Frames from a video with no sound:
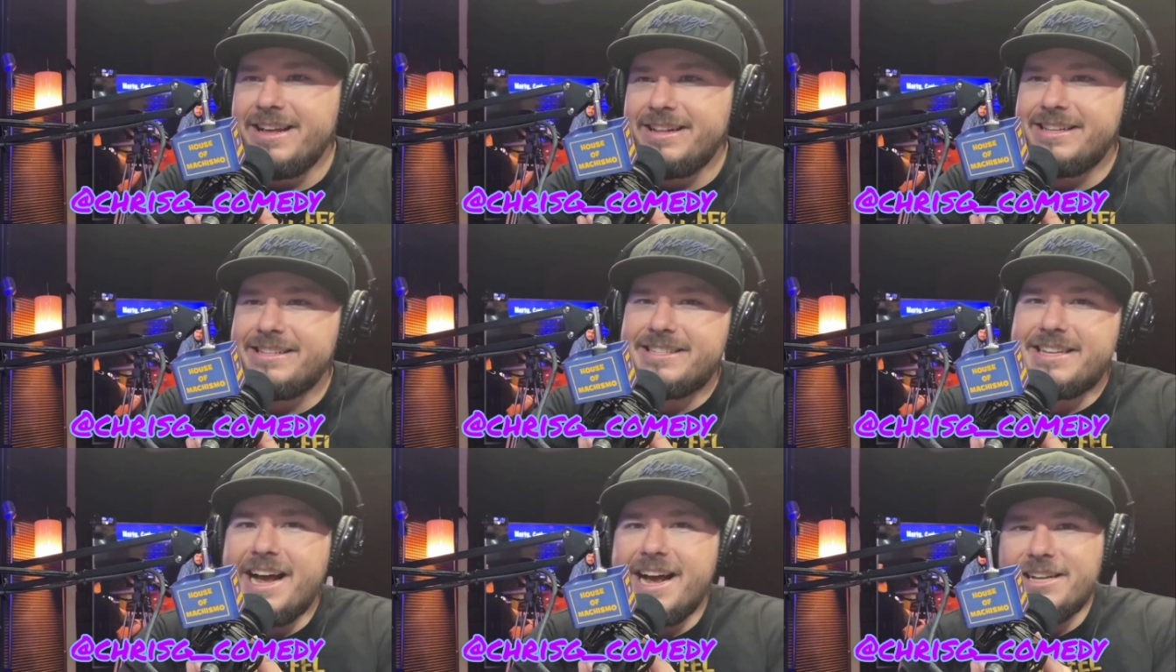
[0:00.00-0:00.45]

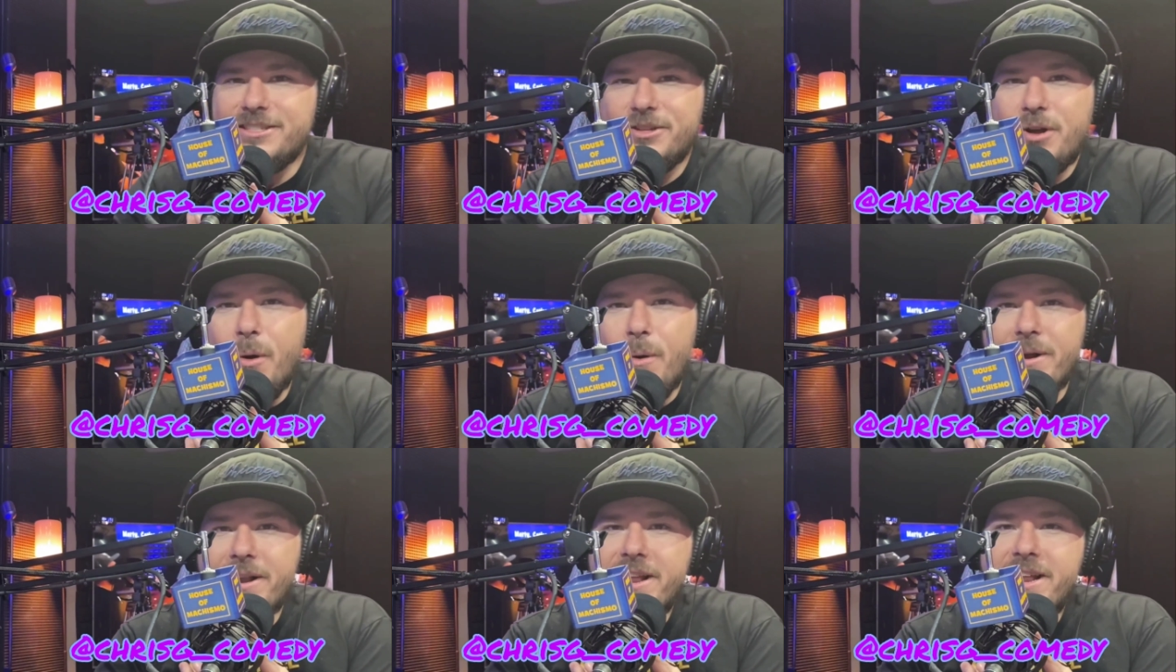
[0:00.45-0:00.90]
This guy's
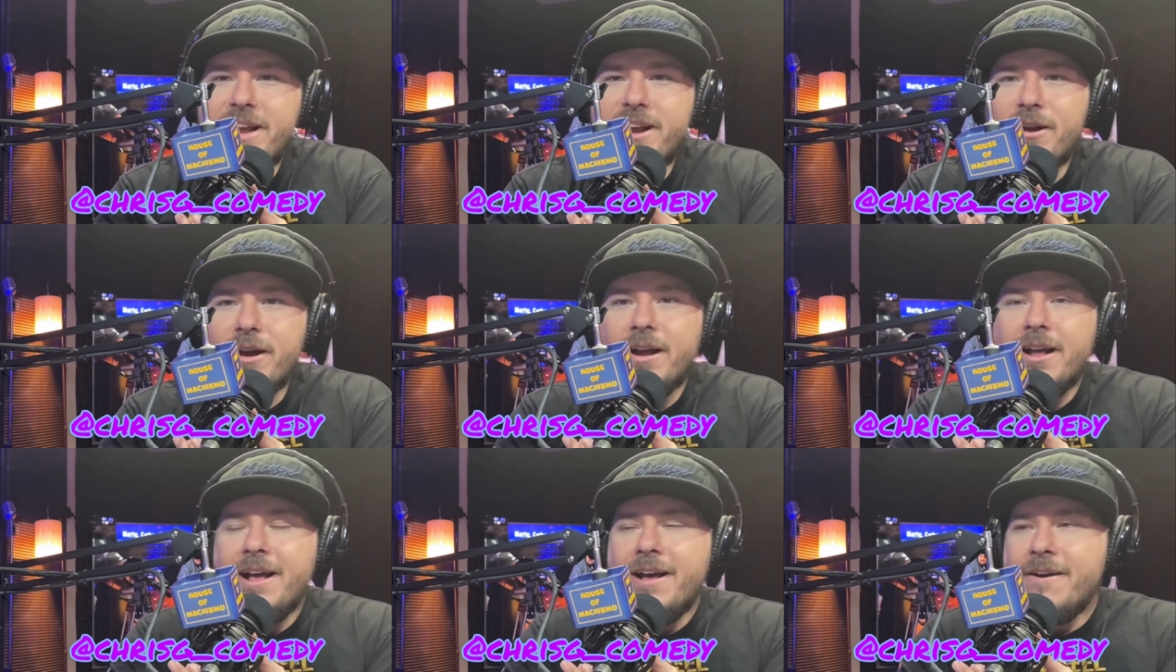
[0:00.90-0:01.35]
going in
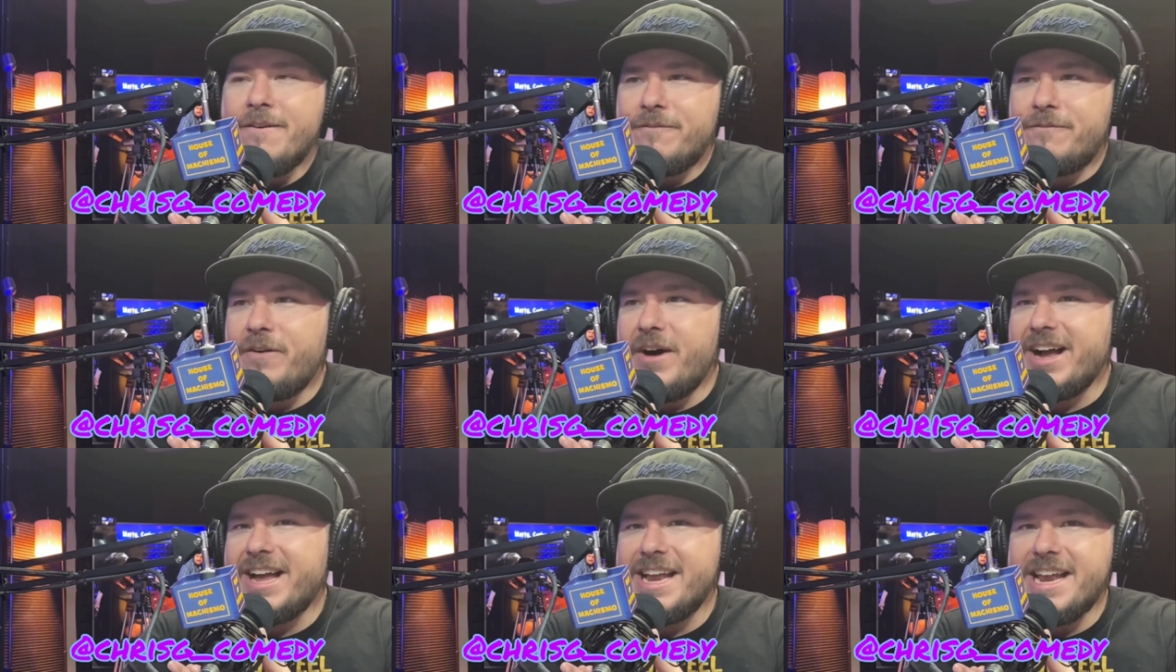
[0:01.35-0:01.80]
here You're
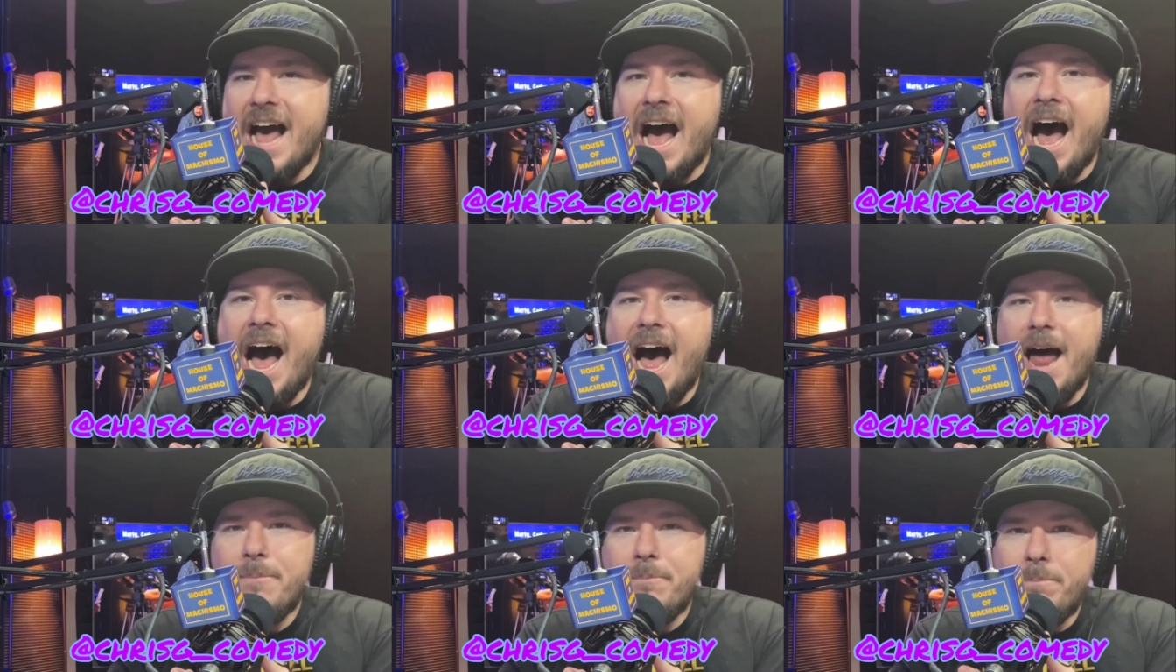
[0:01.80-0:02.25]
fucking
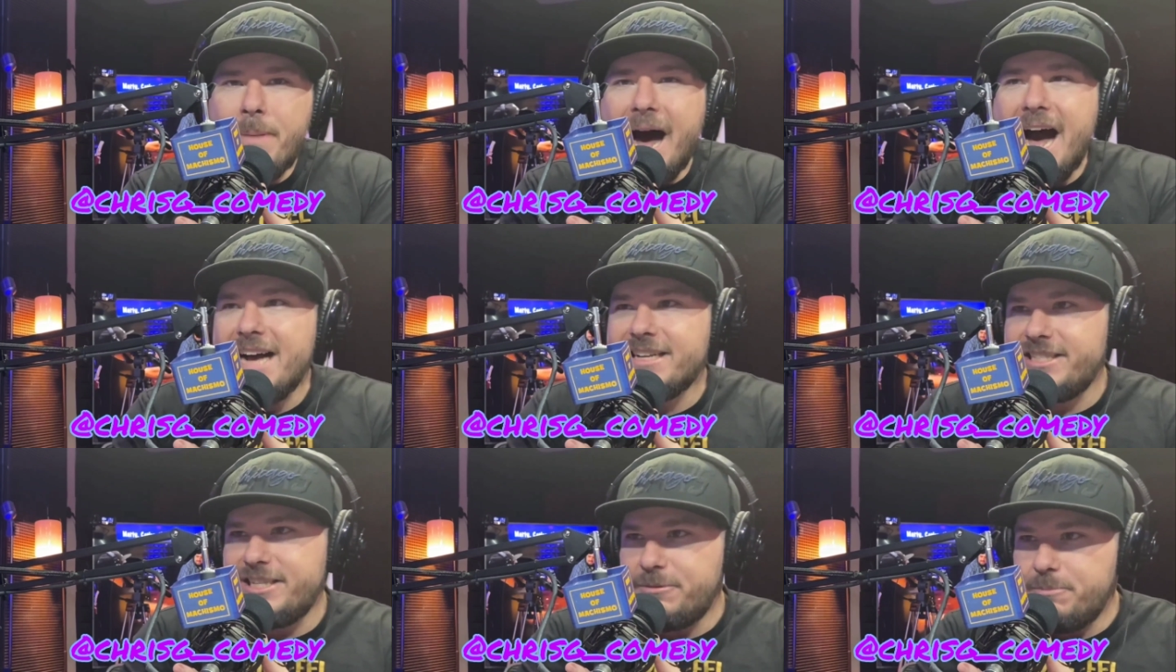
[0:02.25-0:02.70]
disgusting. hot
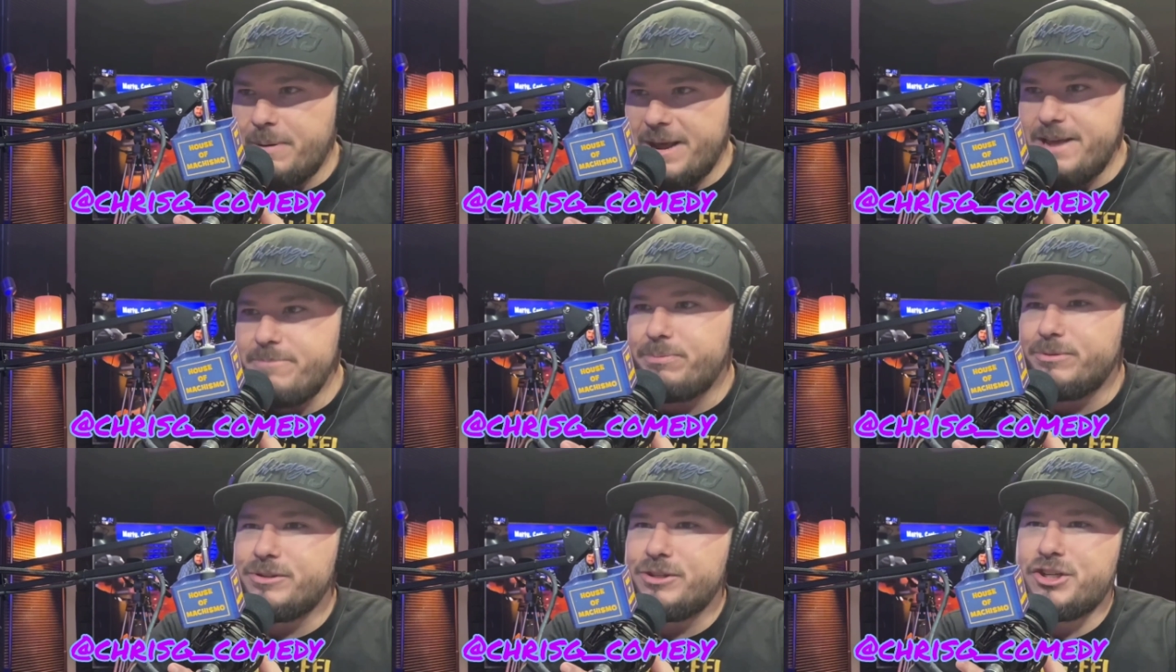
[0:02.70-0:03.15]
boxing
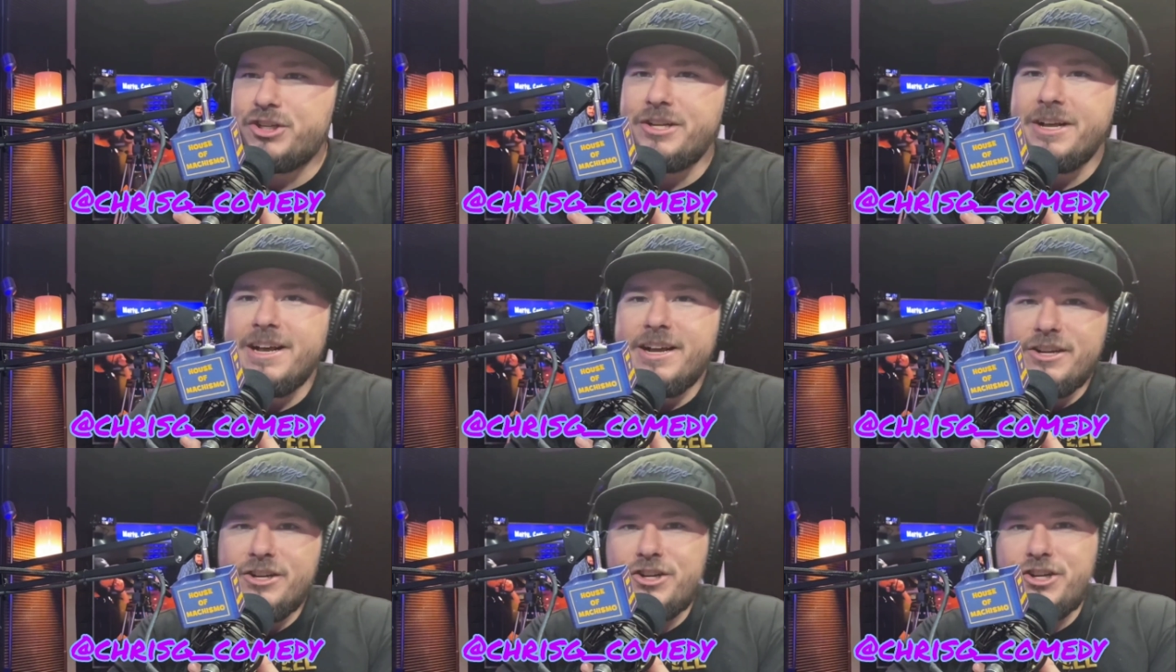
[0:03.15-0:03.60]
people's
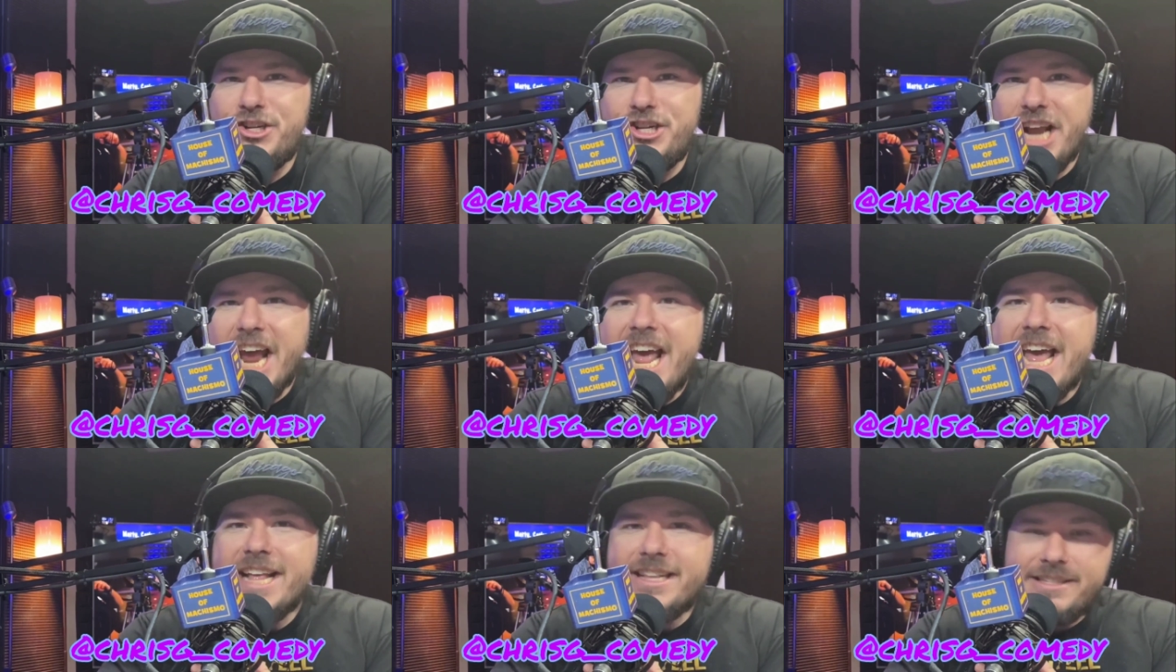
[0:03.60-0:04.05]

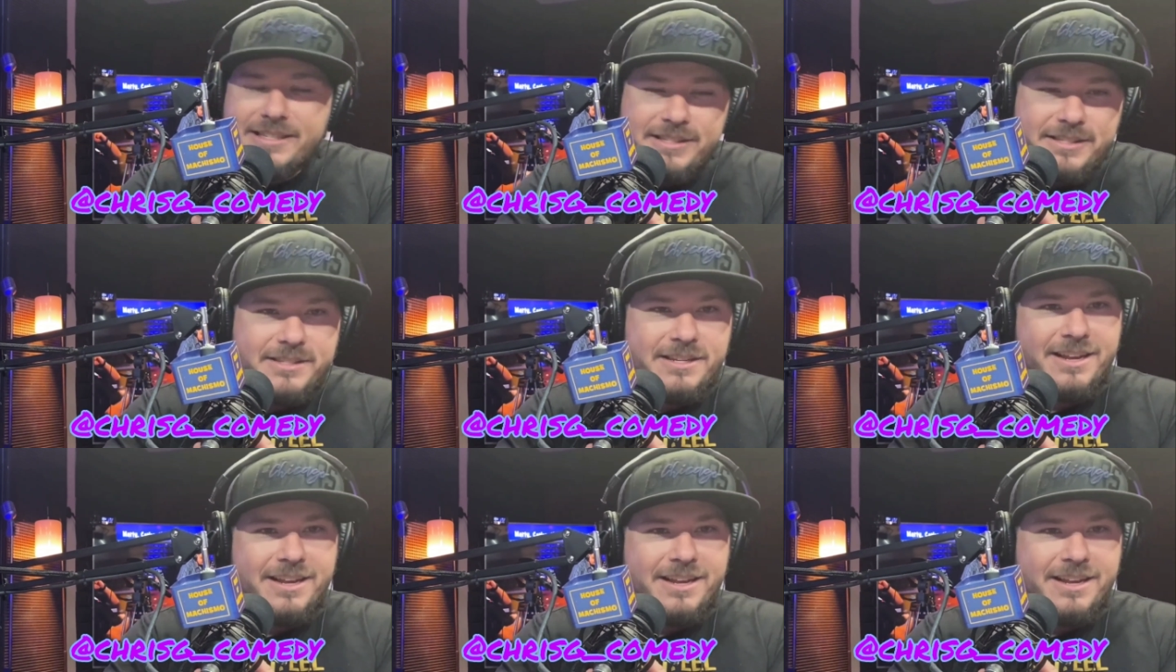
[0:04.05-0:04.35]
shits.